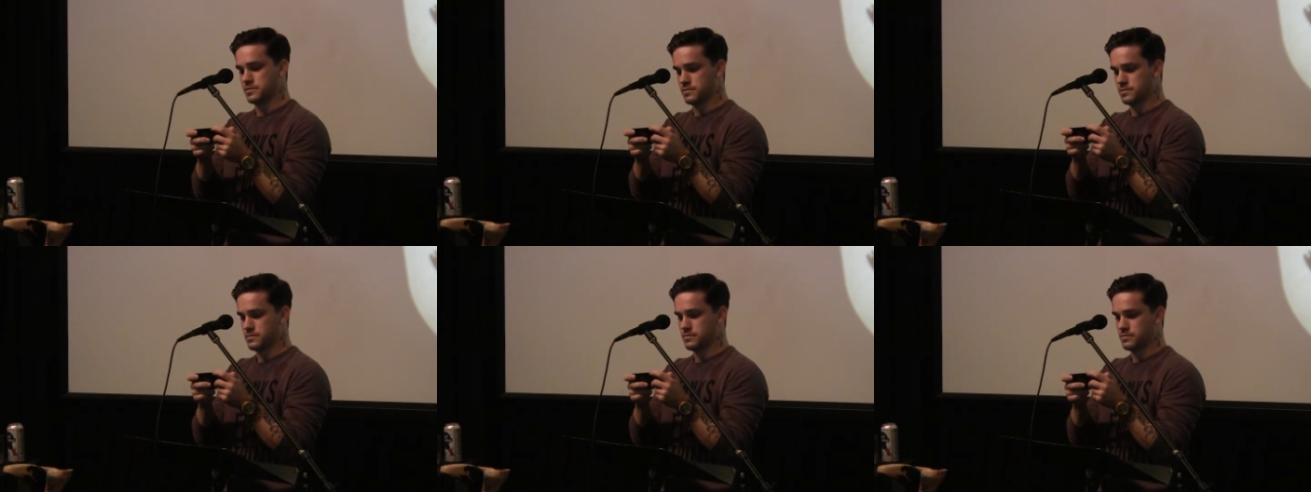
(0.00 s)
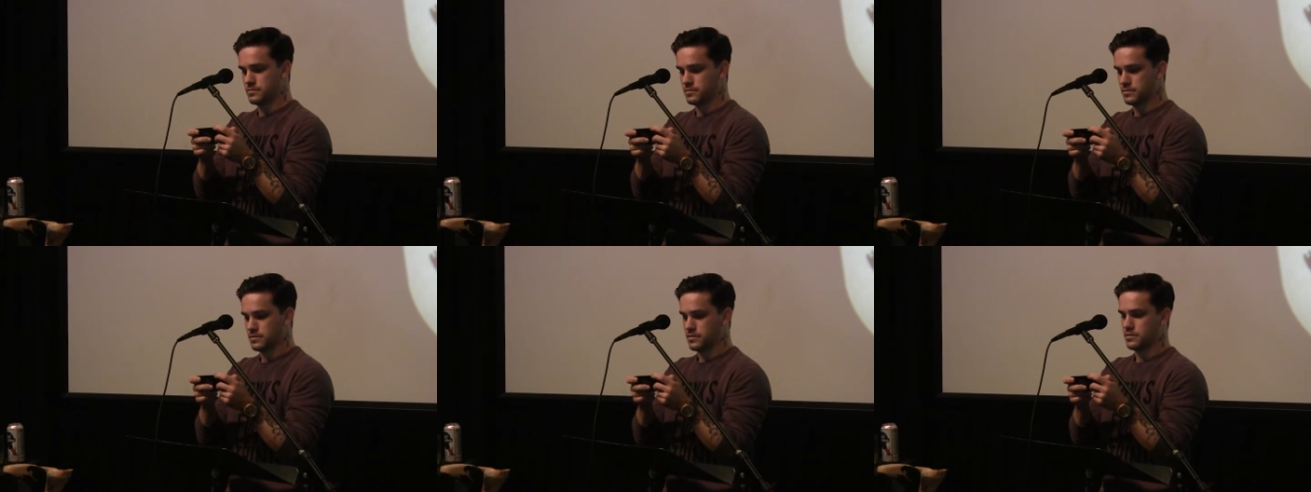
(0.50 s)

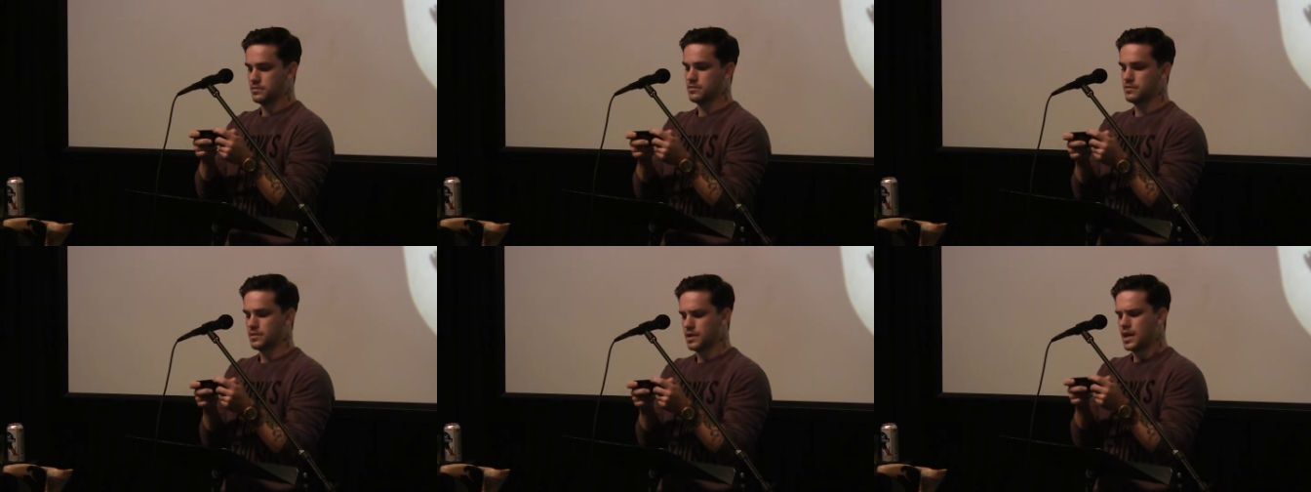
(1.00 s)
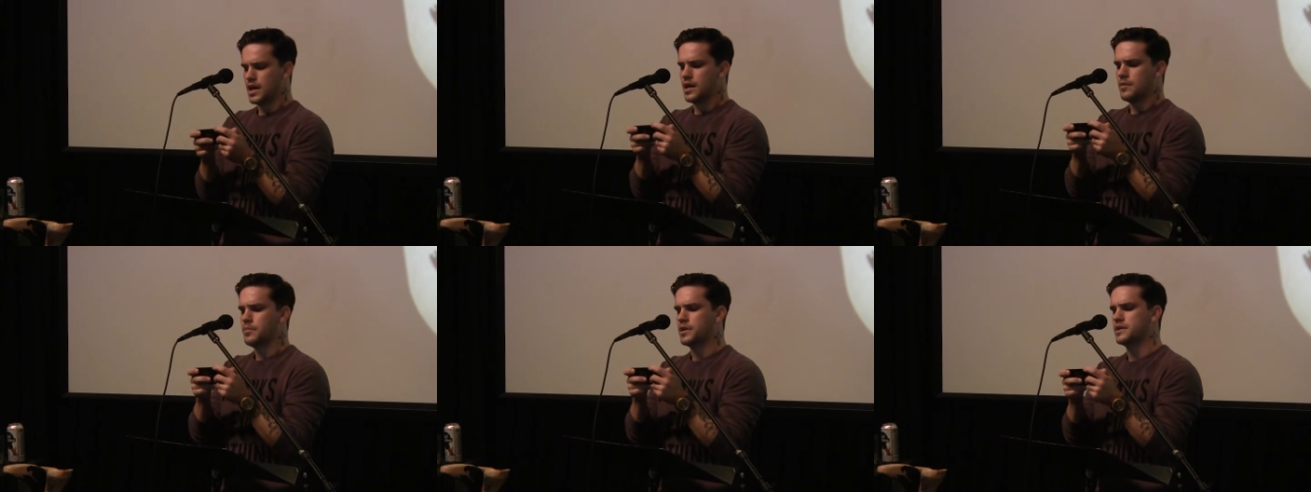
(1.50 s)

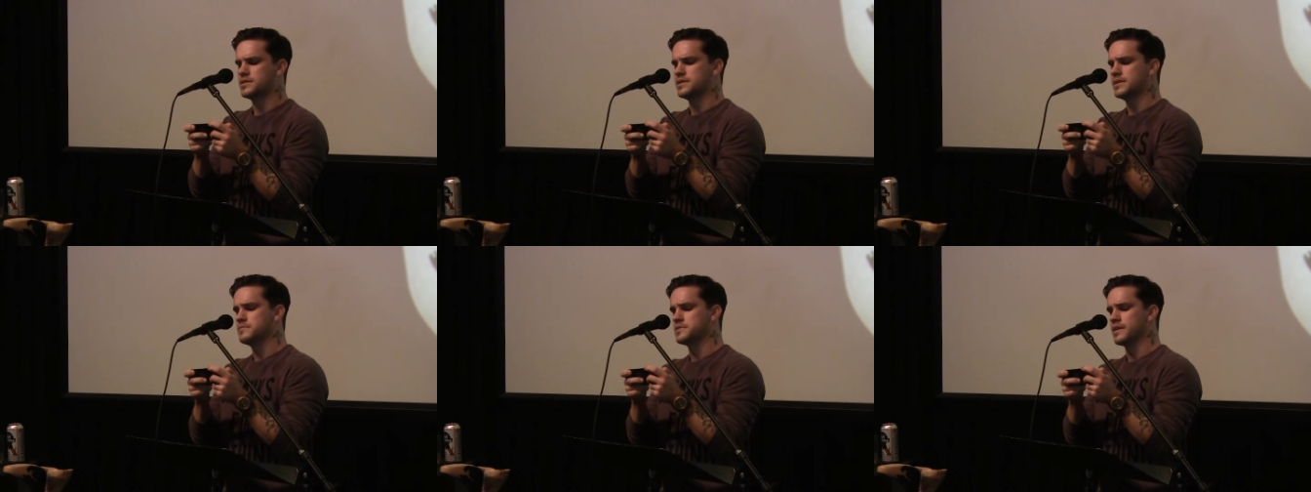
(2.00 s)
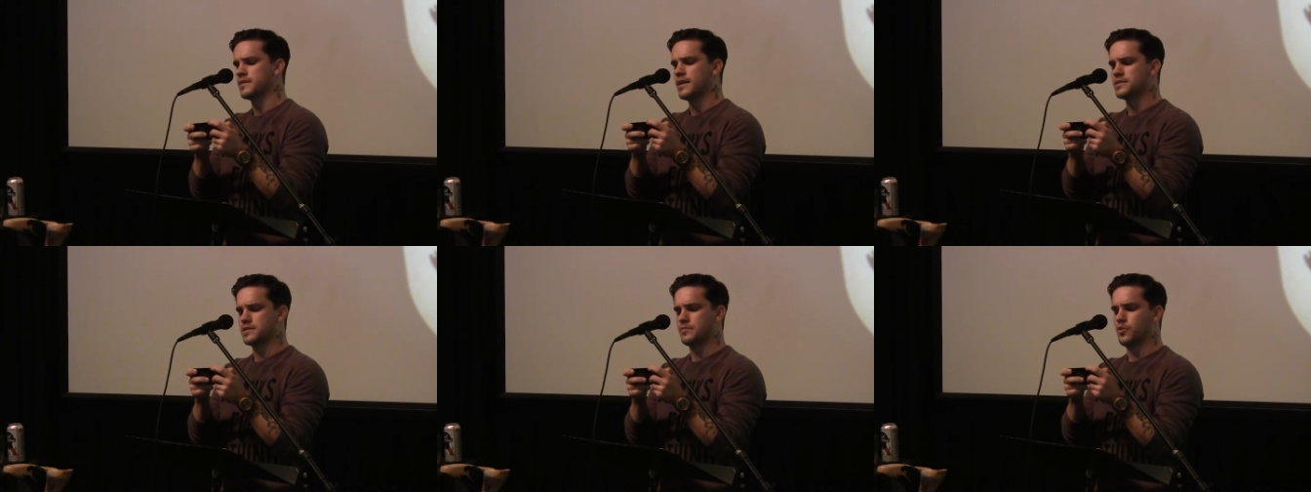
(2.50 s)
but it seems like
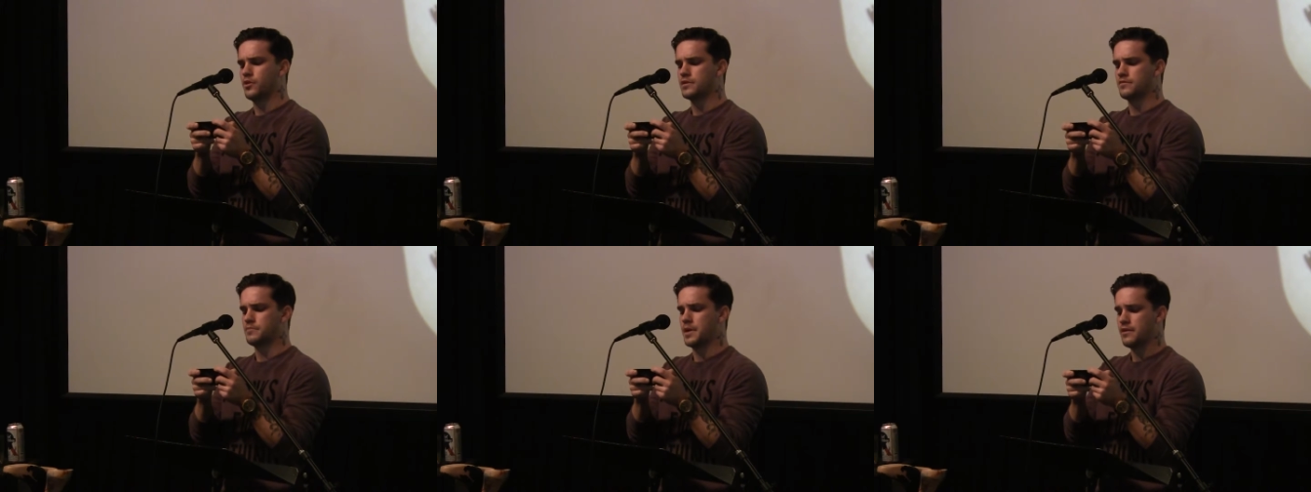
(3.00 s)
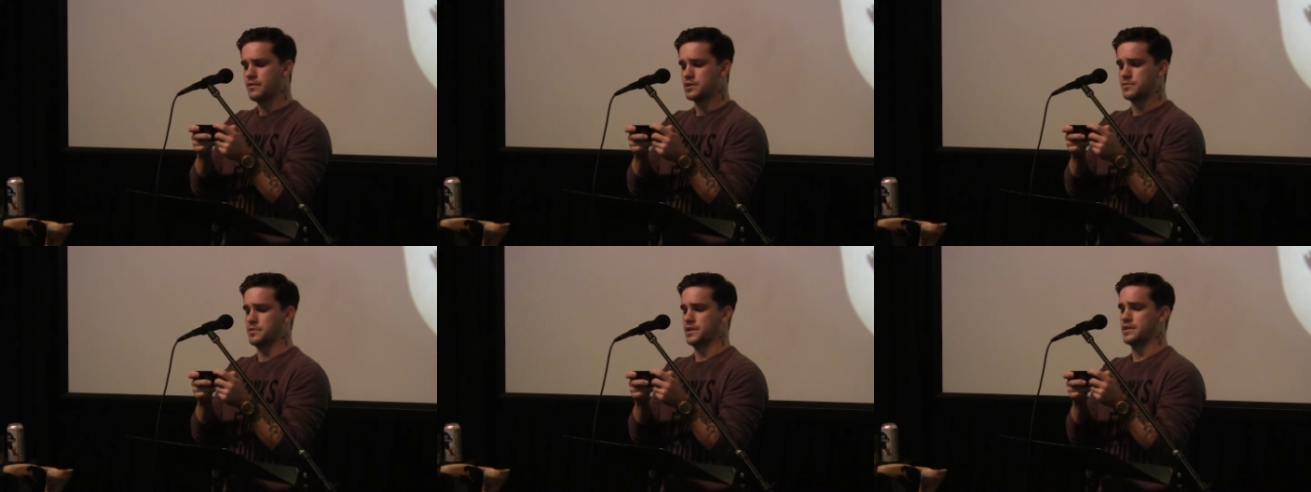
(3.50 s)
that's the point of
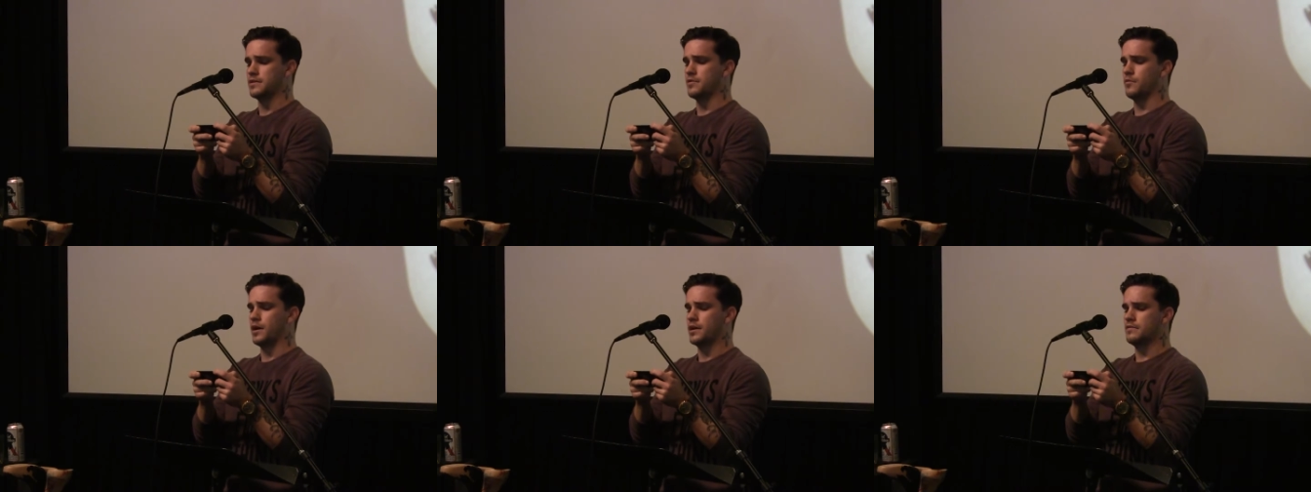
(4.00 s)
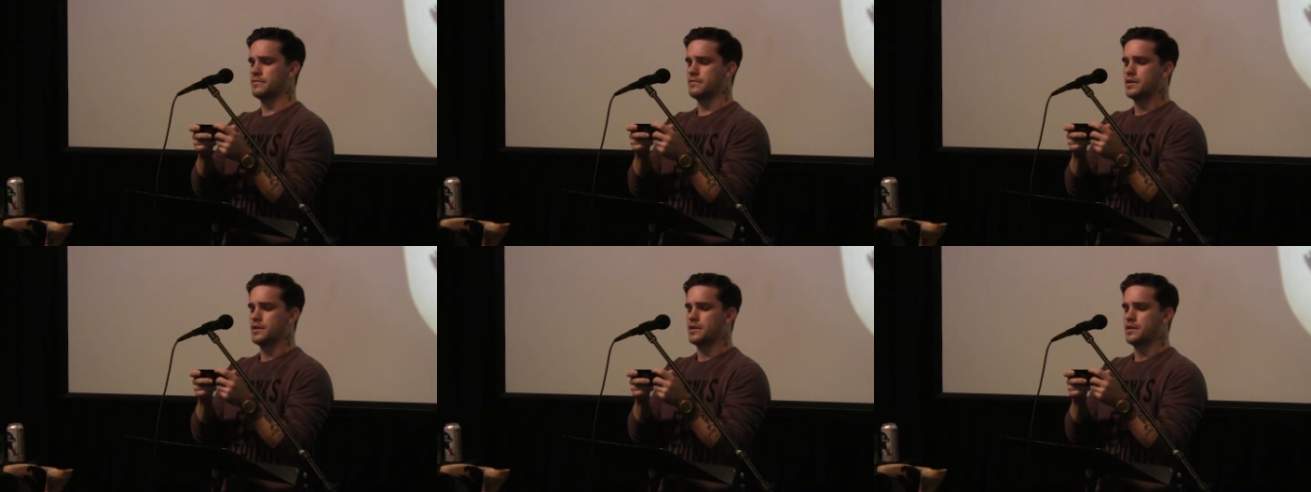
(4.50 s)
marriage, pleaded the wife.